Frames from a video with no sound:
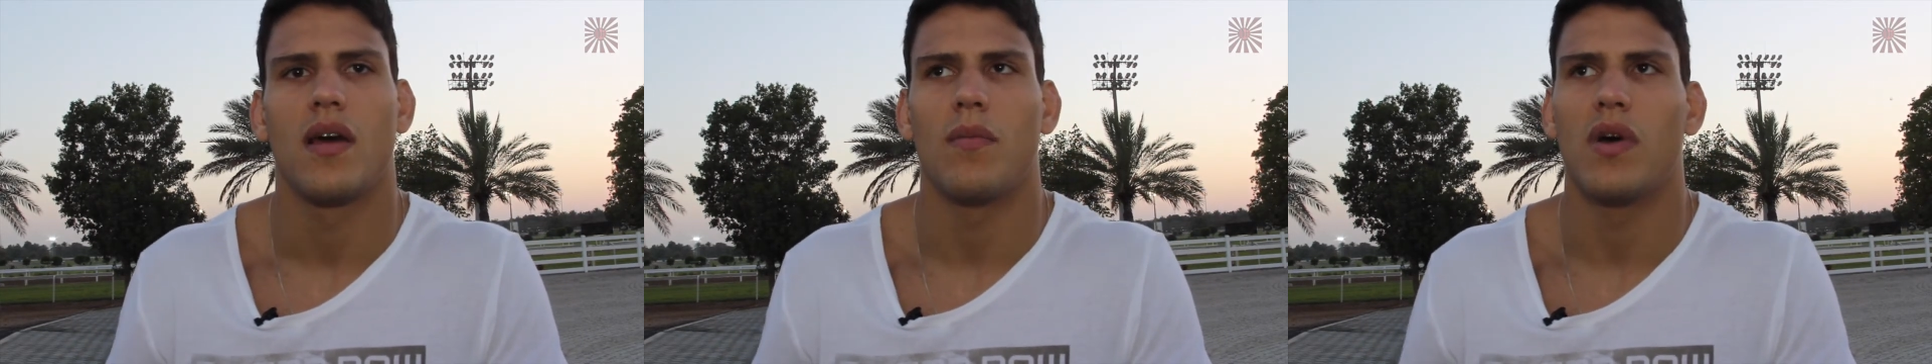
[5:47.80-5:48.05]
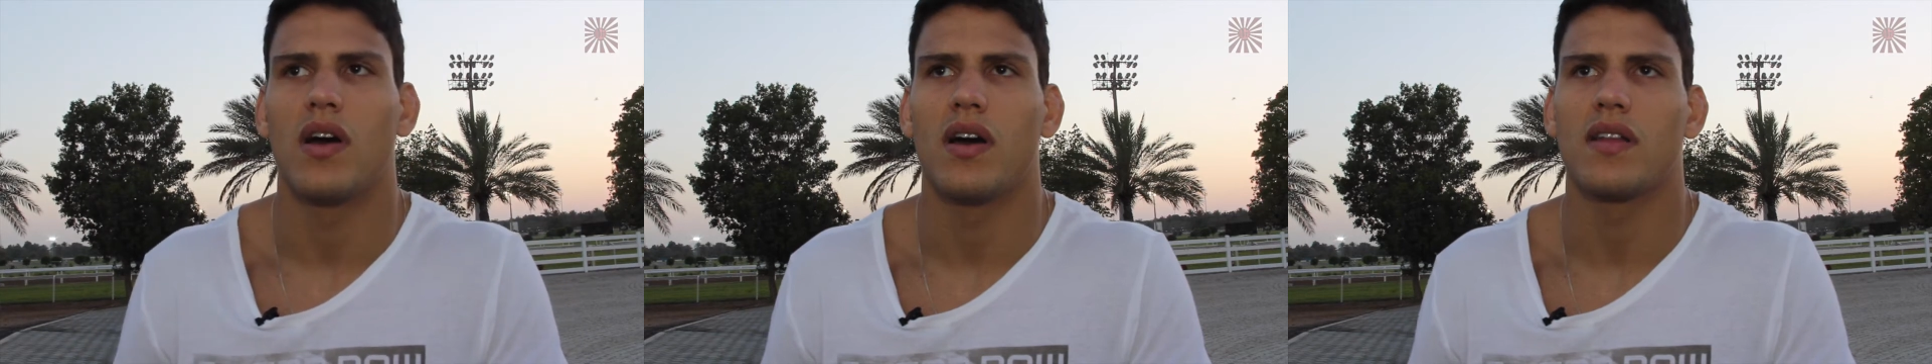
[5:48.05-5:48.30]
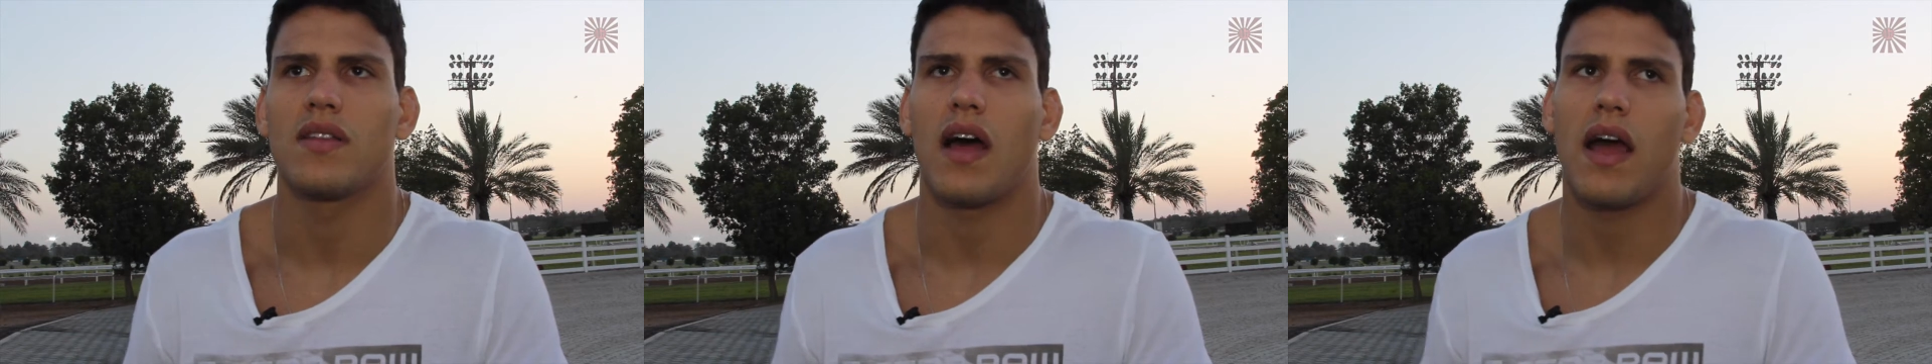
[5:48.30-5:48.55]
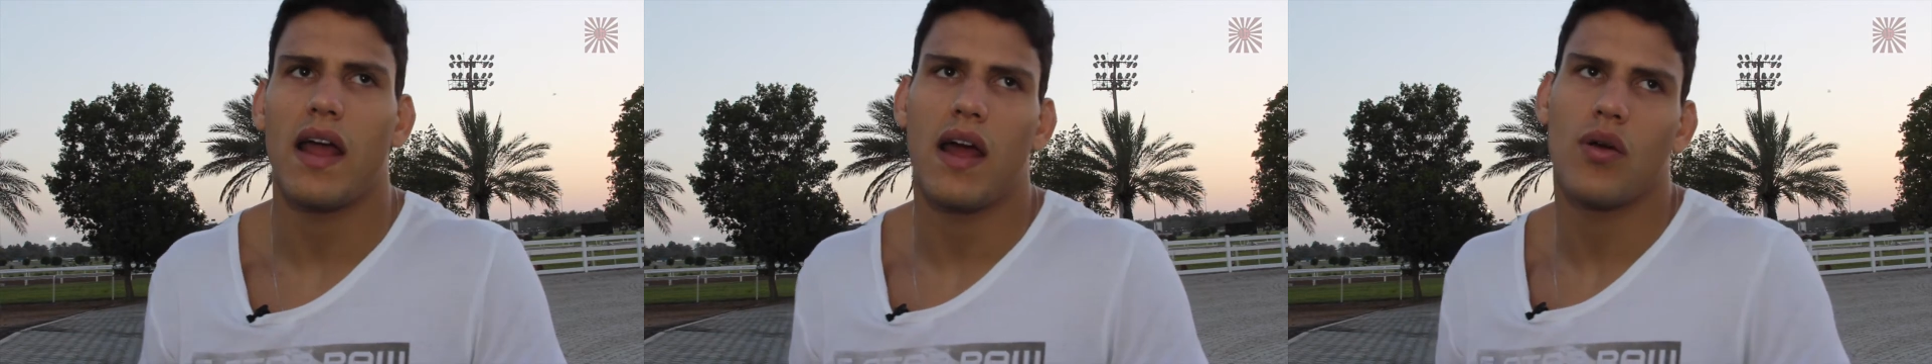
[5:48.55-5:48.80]
but
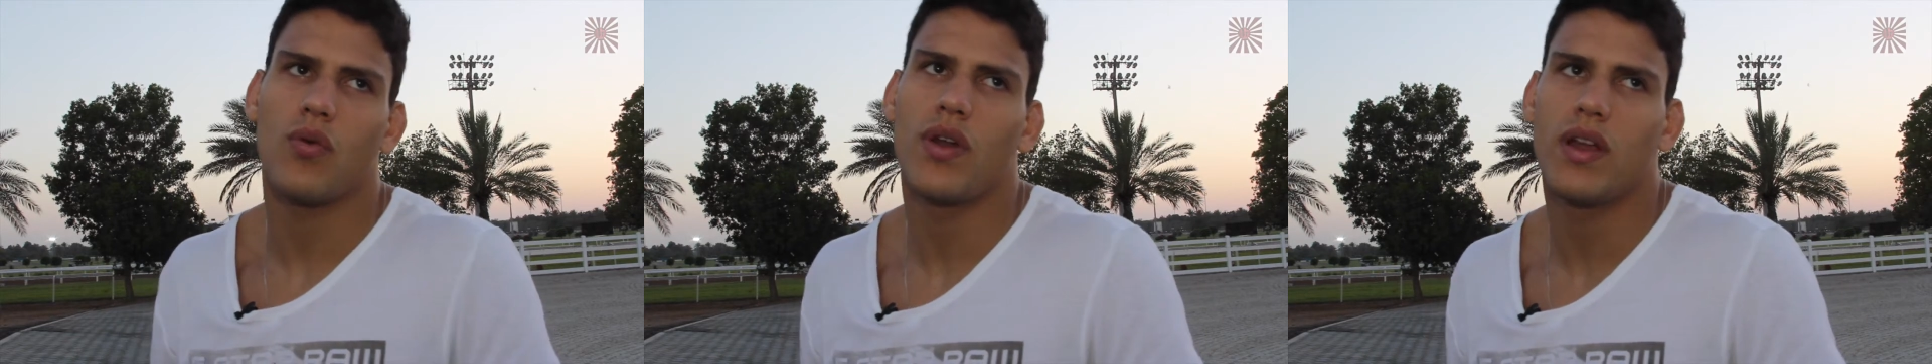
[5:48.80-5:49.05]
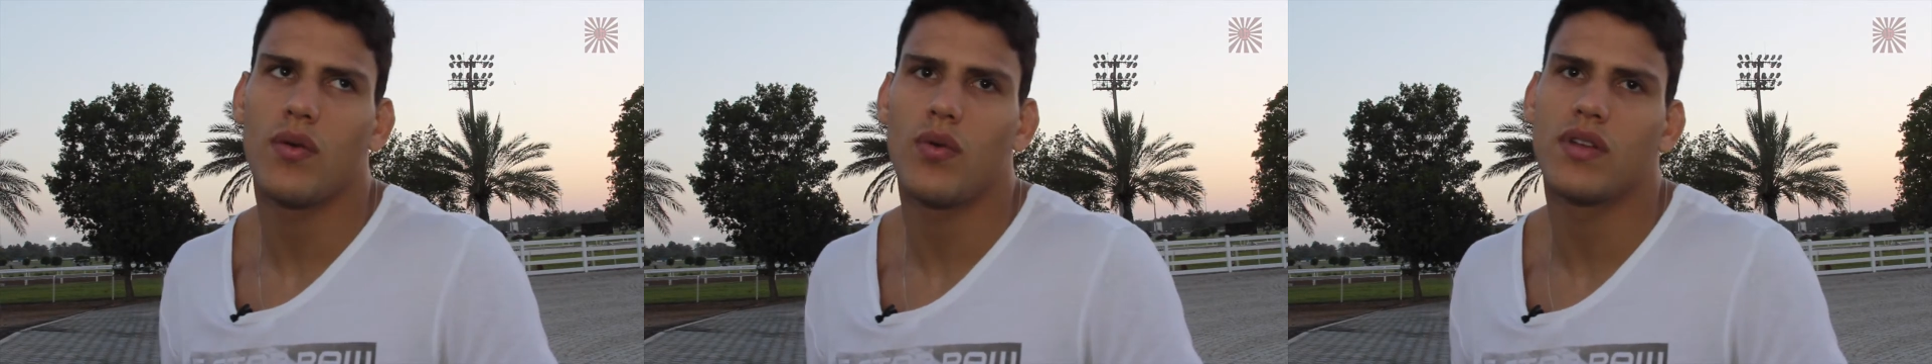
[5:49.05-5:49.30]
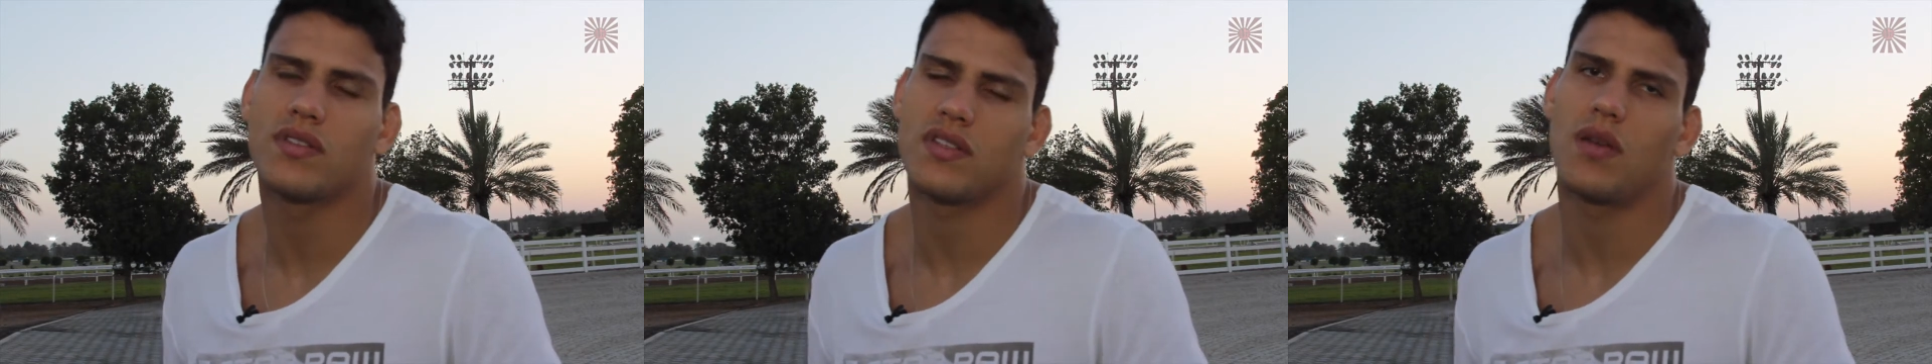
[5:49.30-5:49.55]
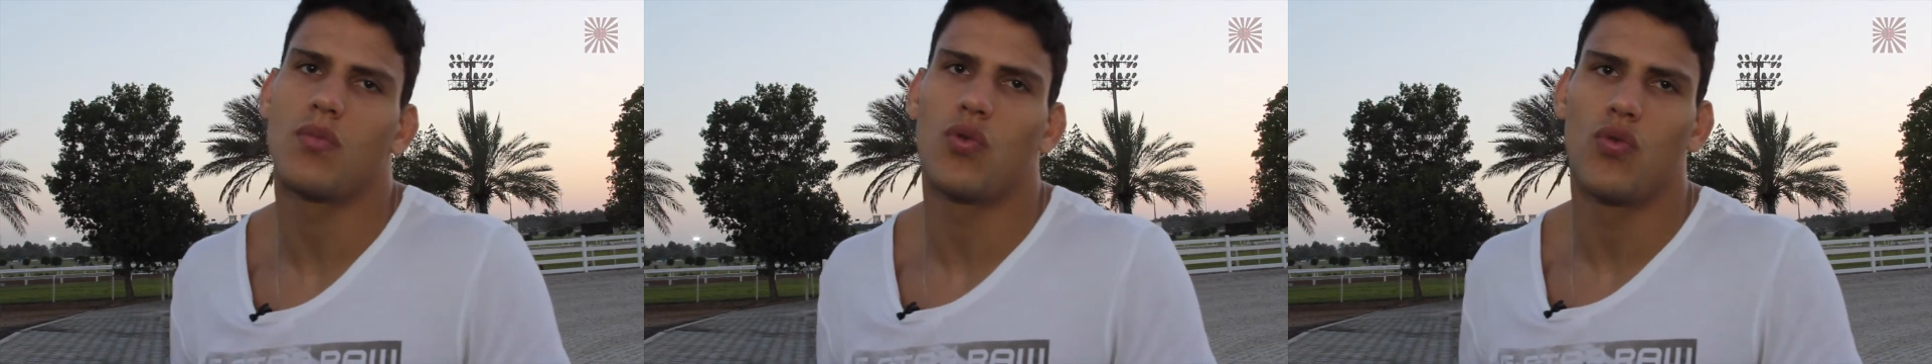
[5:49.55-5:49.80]
I agree with
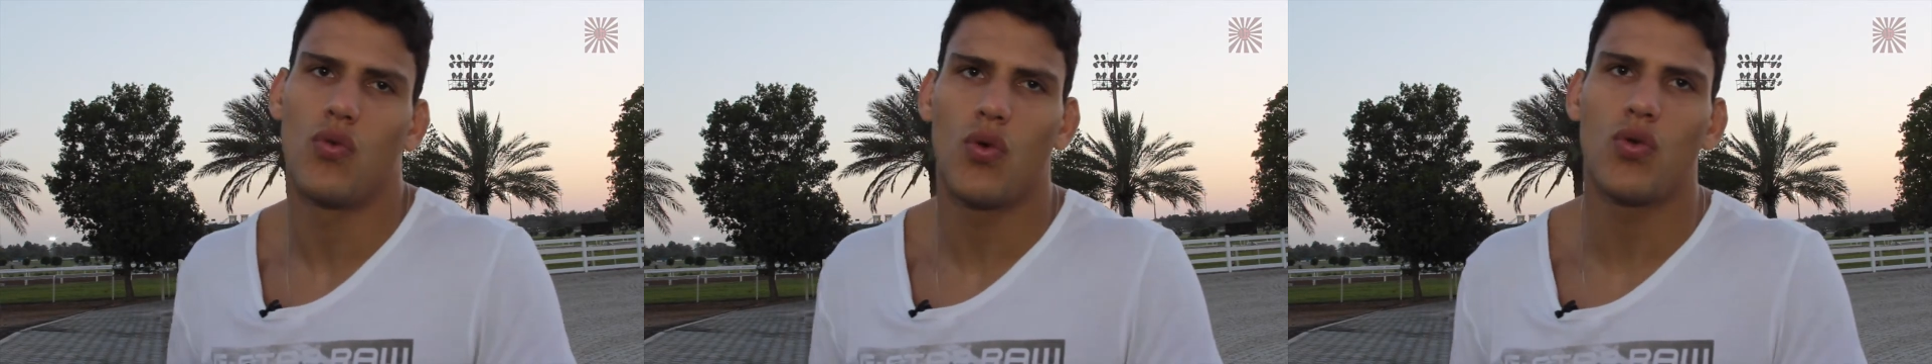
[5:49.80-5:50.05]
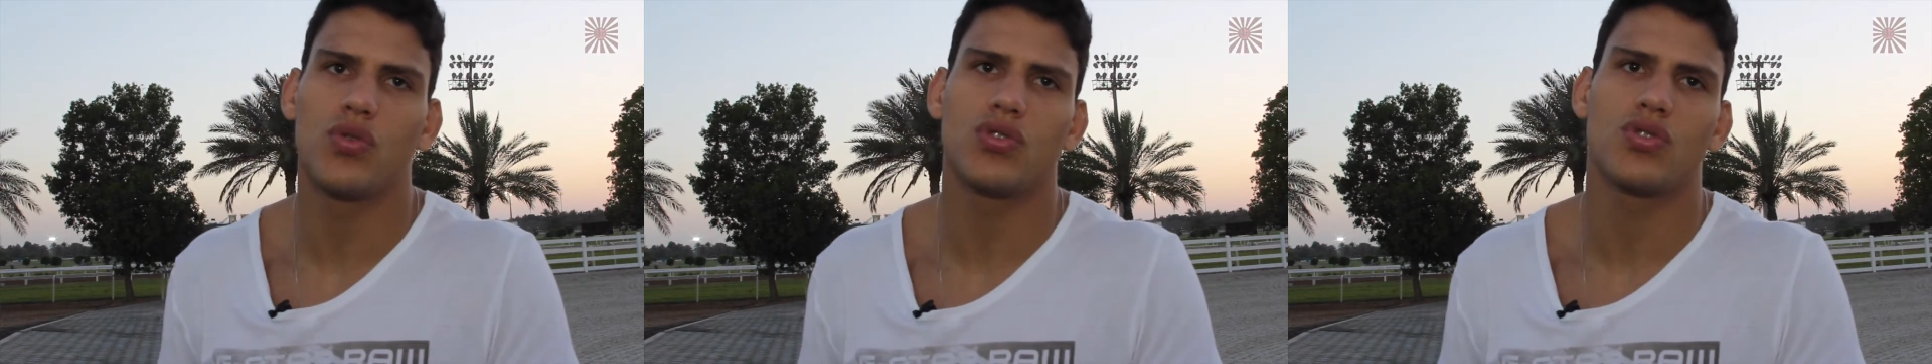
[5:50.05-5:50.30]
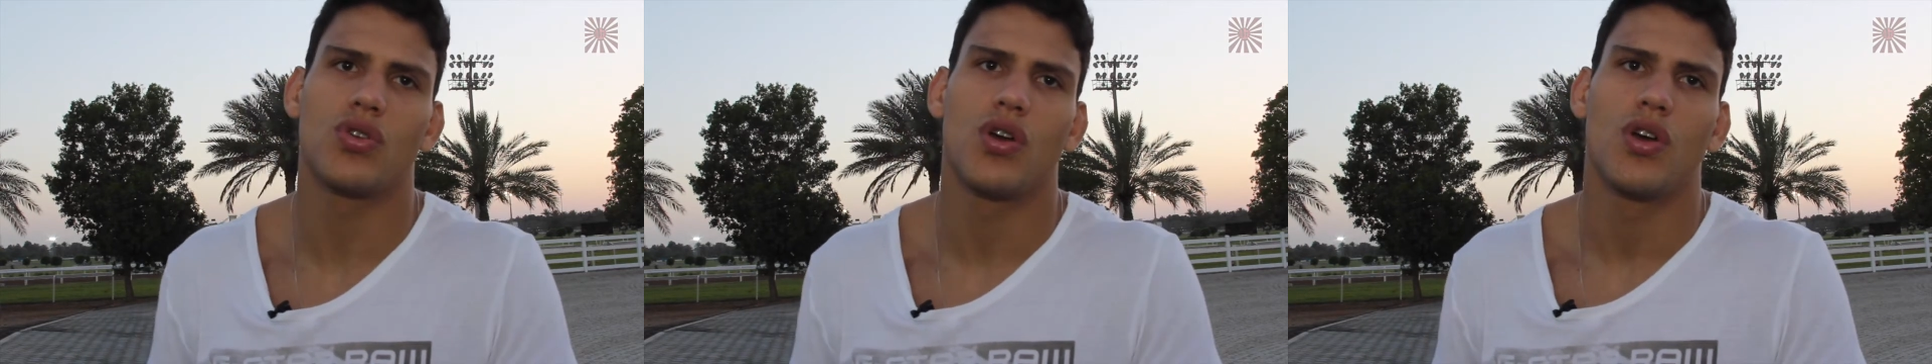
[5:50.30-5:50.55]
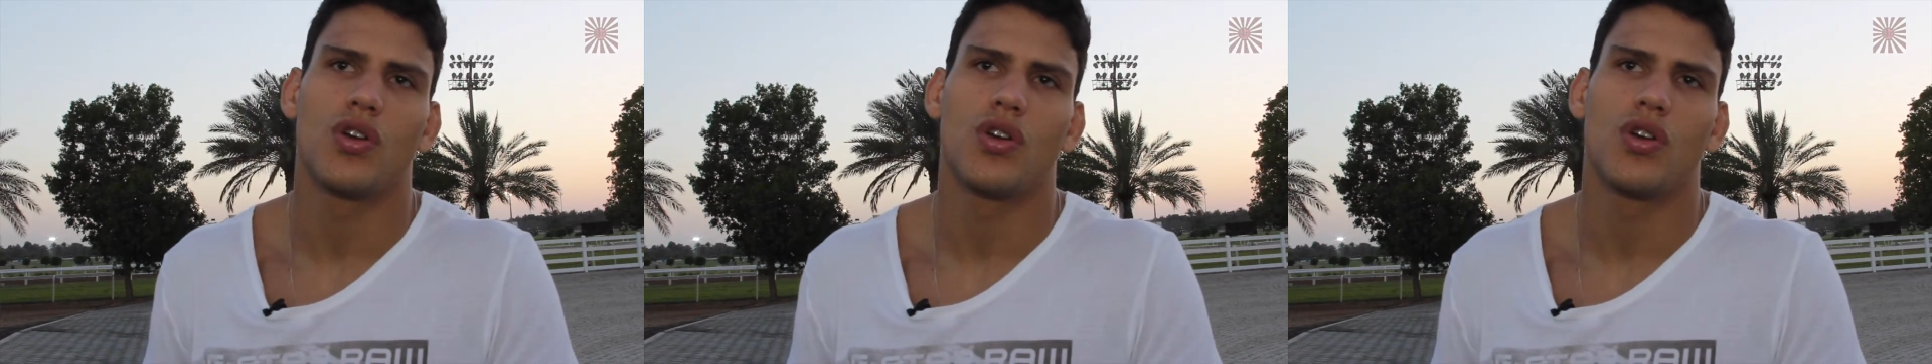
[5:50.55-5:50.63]
some rules